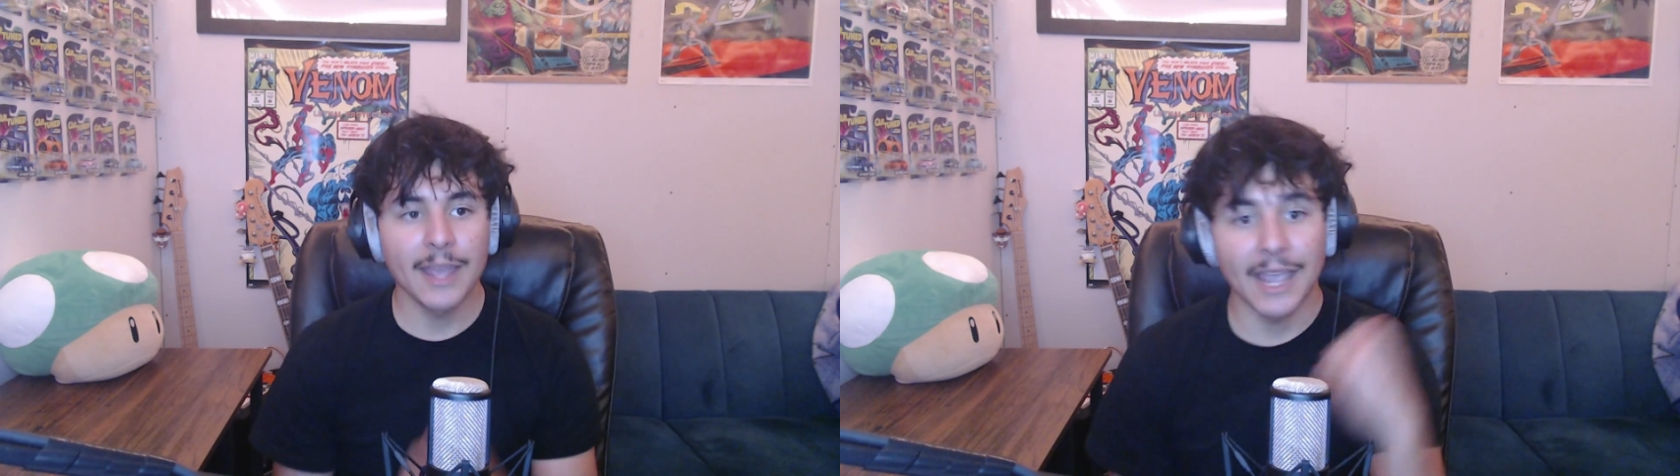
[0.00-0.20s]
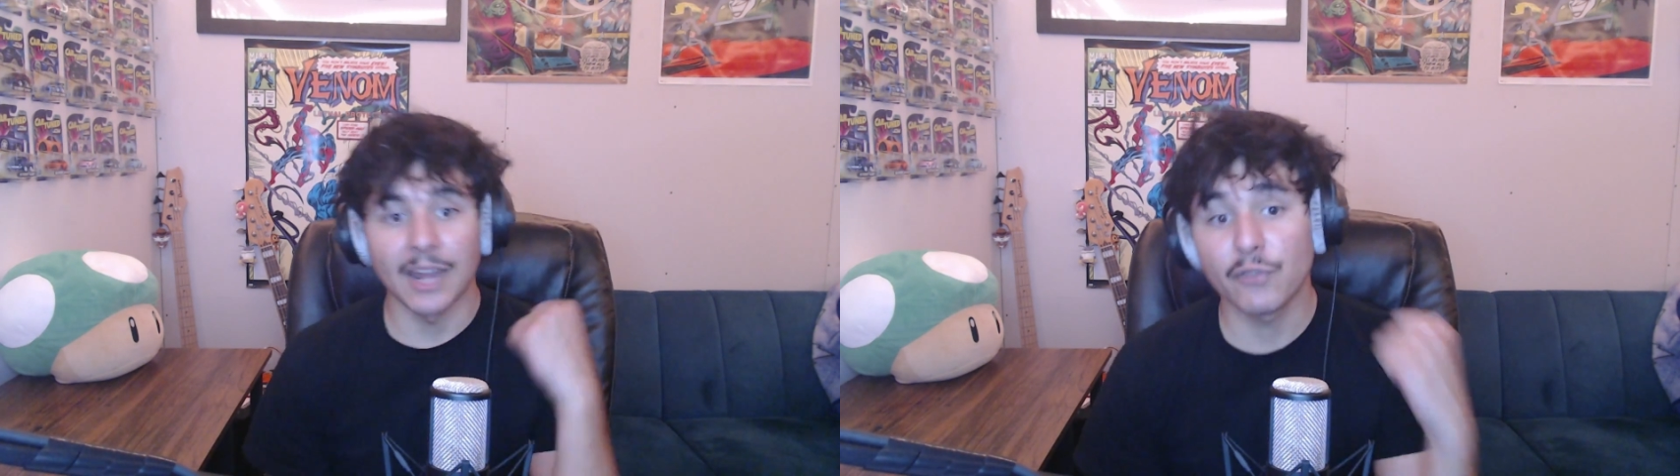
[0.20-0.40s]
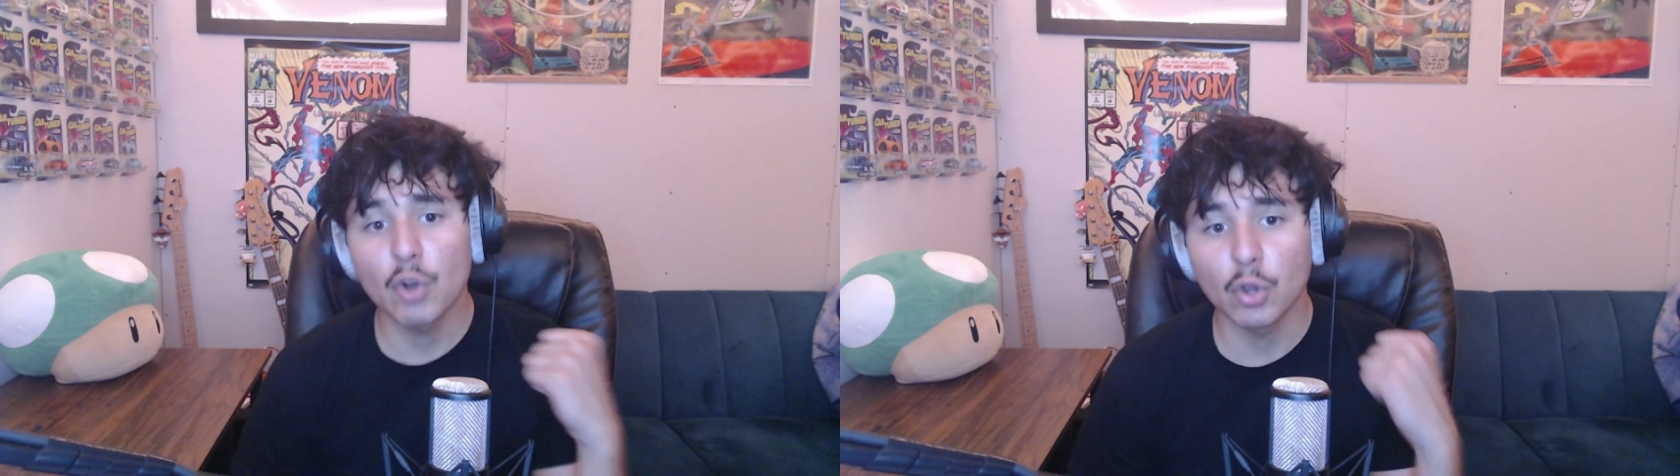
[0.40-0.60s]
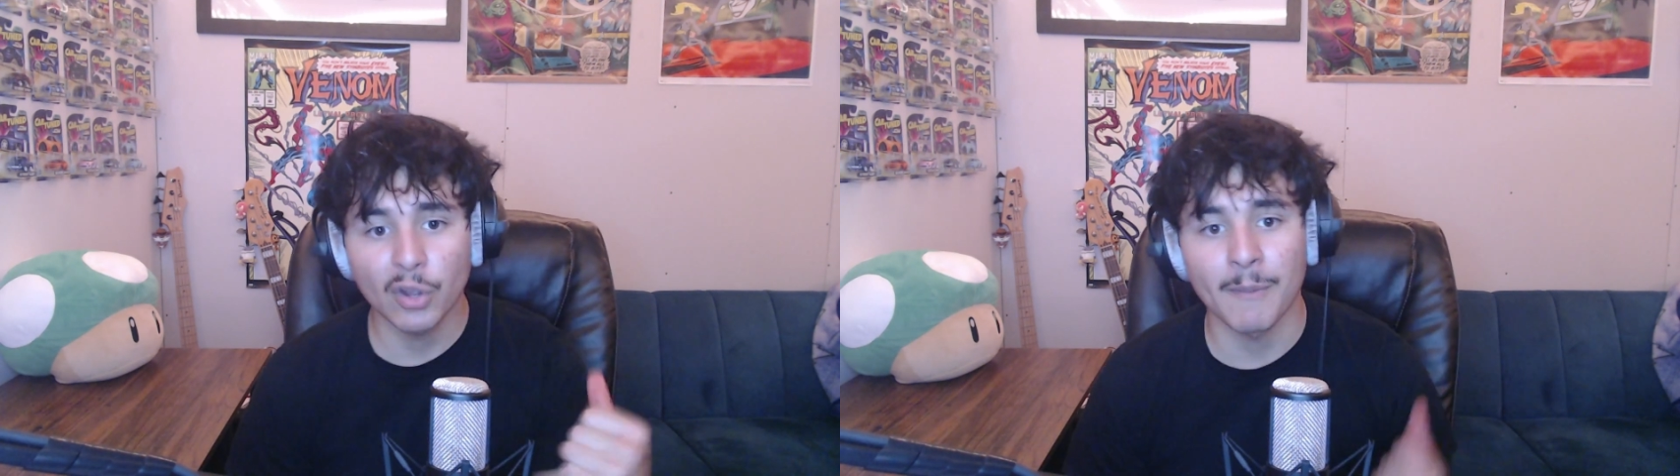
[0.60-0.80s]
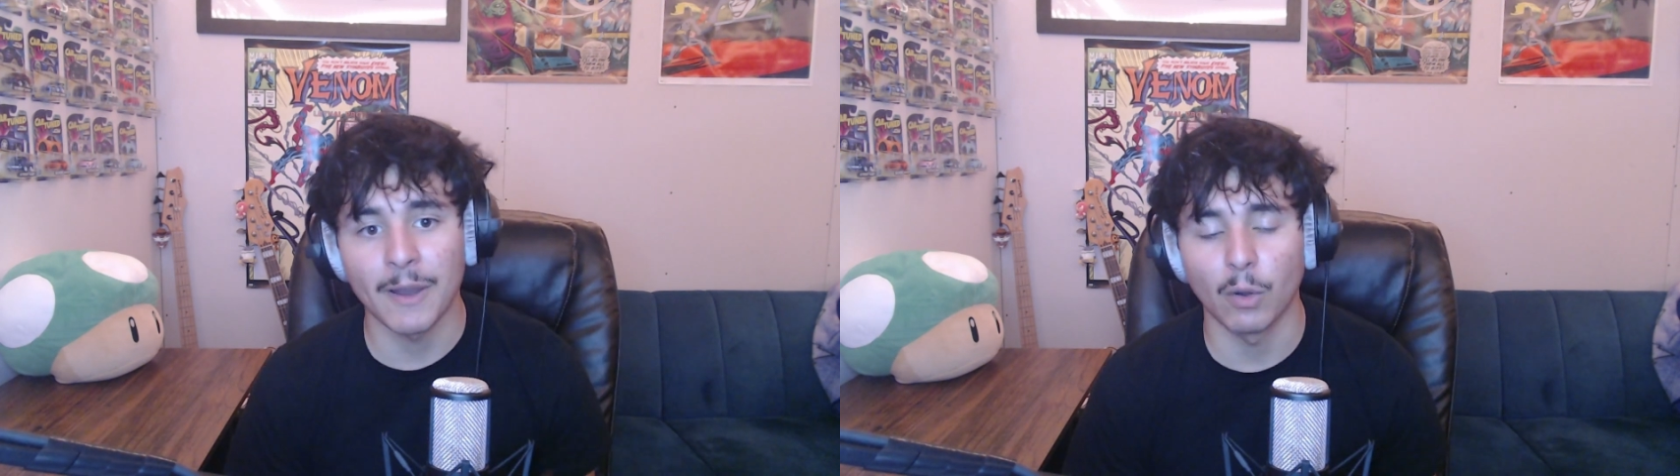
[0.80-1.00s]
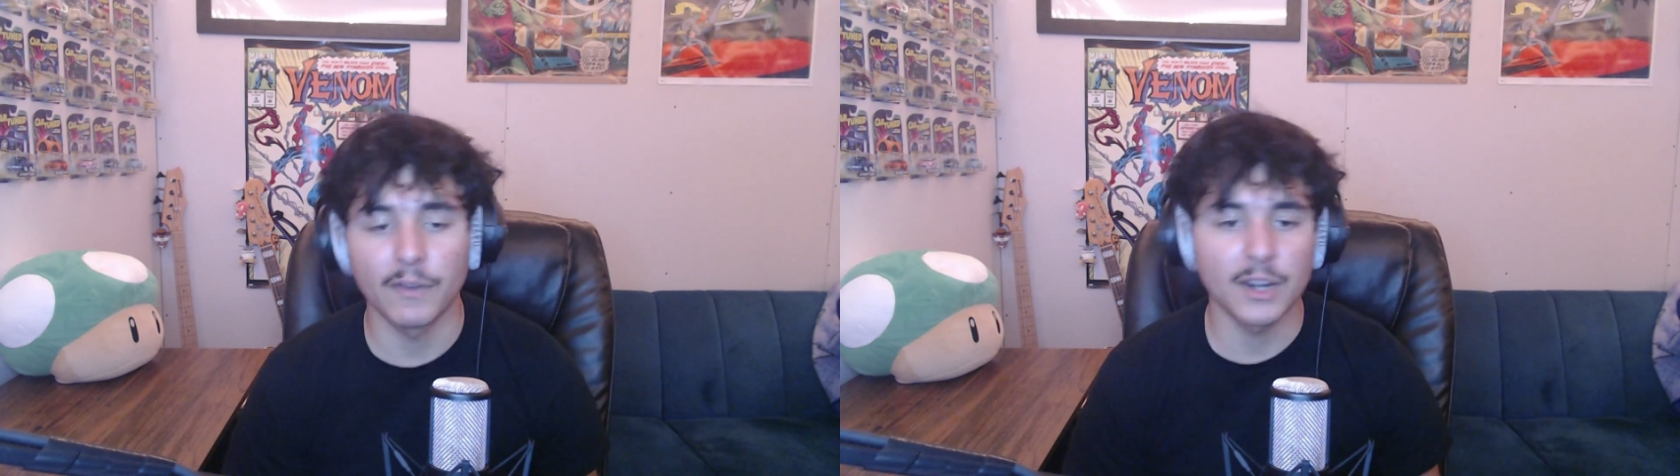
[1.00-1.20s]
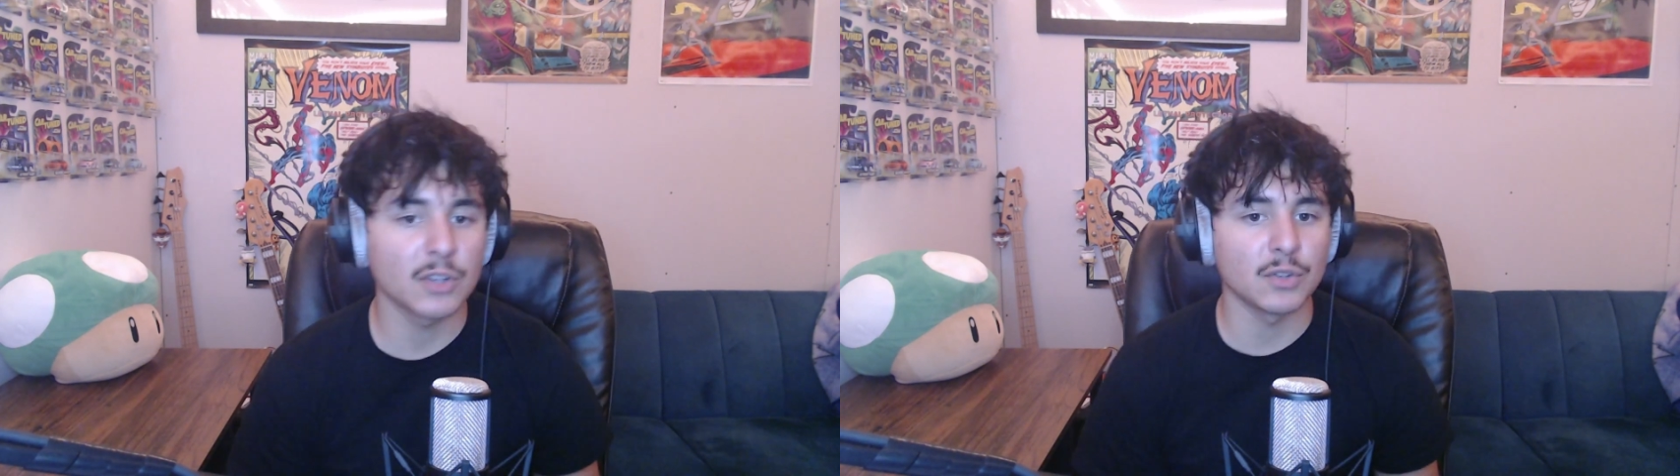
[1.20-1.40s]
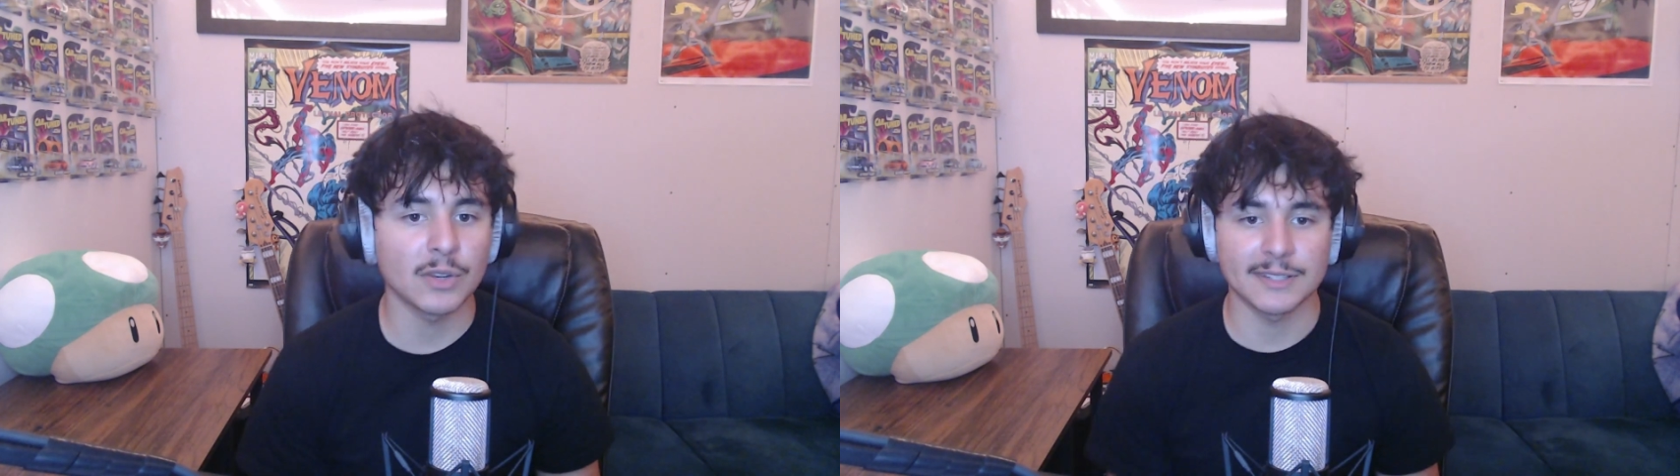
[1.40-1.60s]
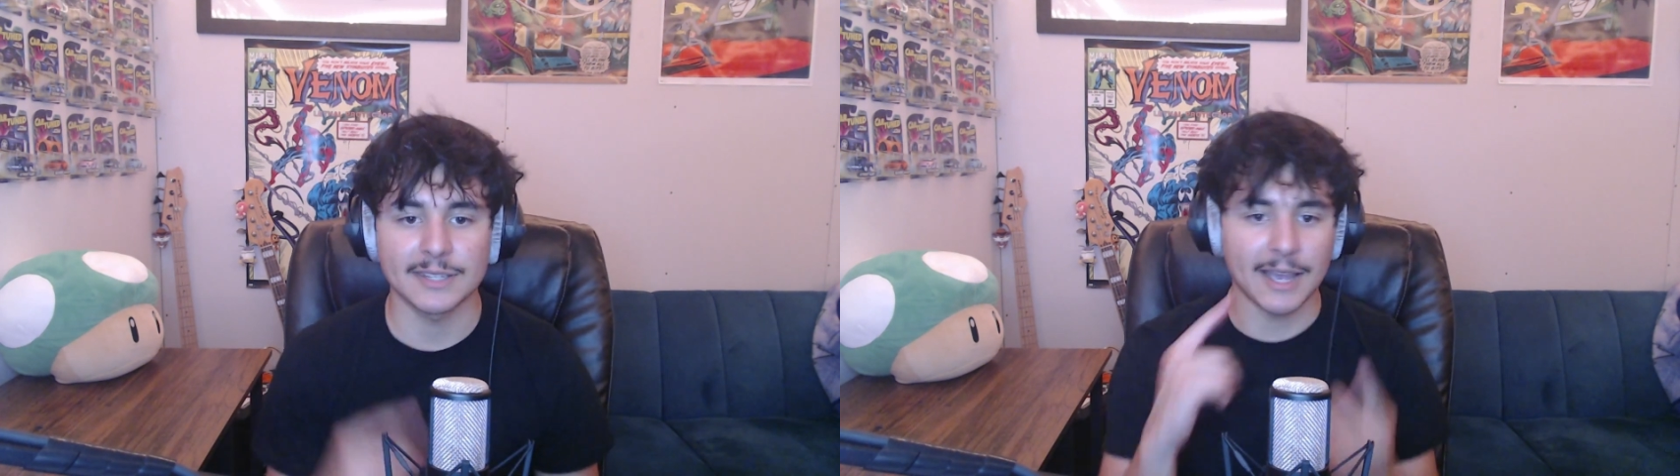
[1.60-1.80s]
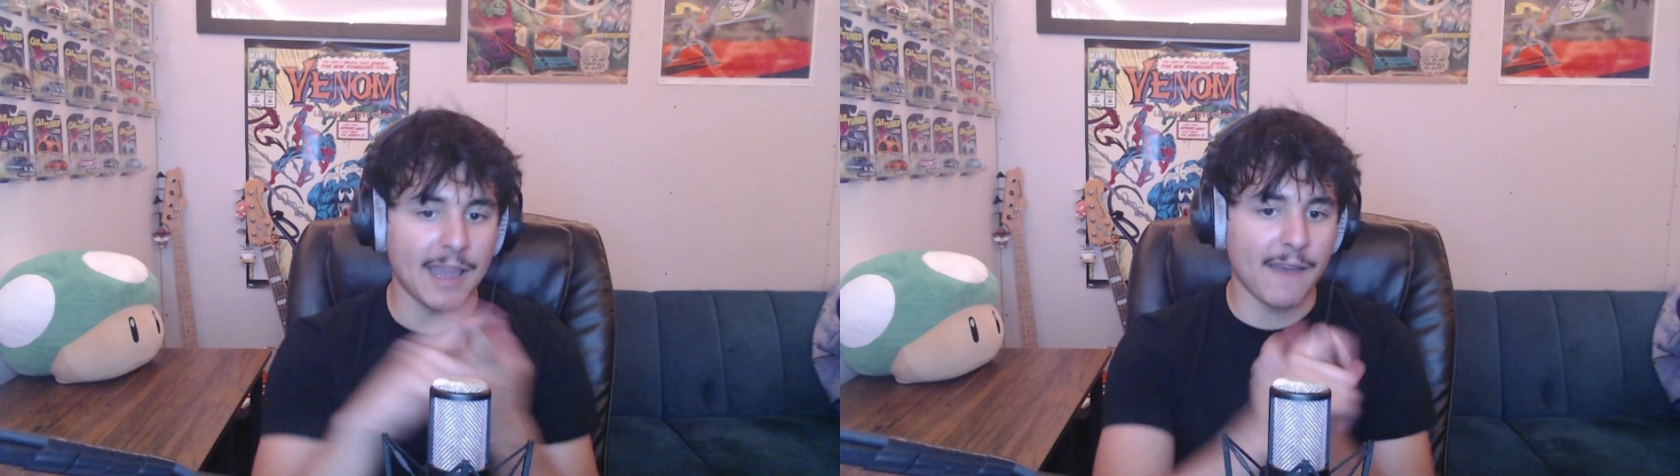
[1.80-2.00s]
And if you go look at my old videos, you can
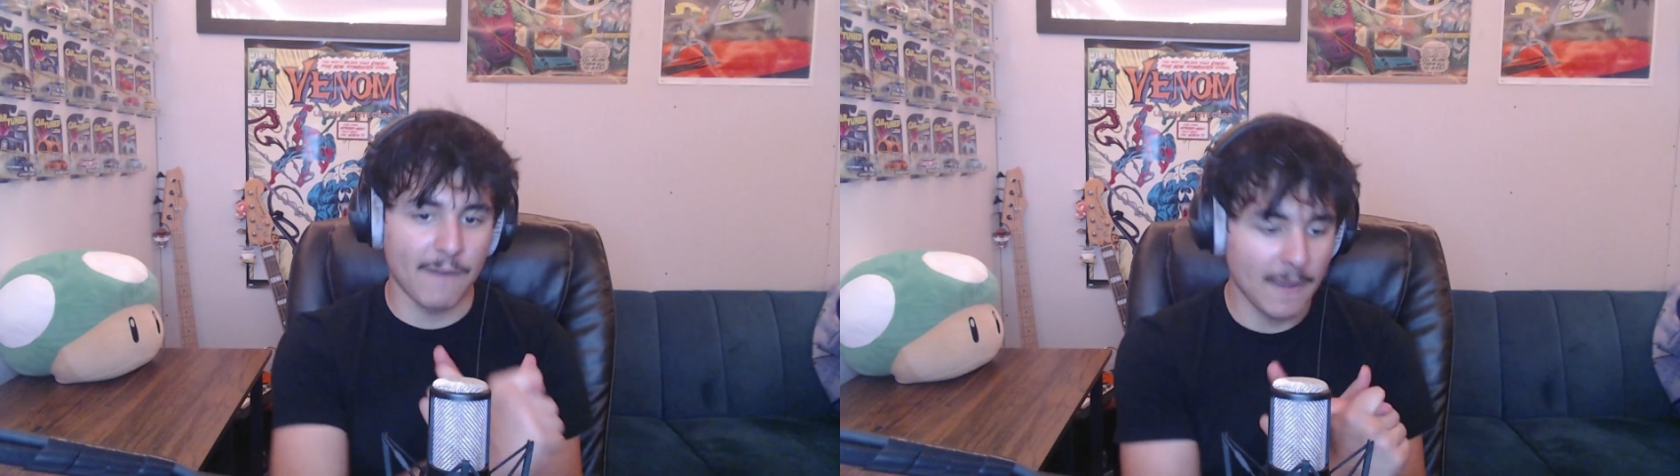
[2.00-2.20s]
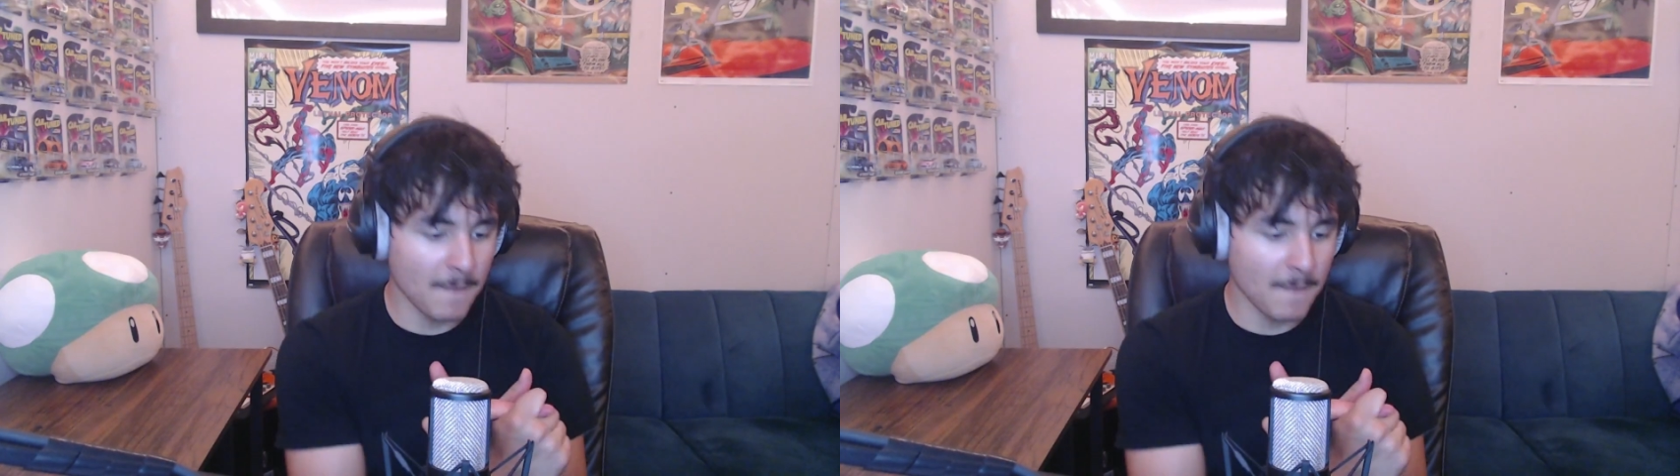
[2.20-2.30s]
see I have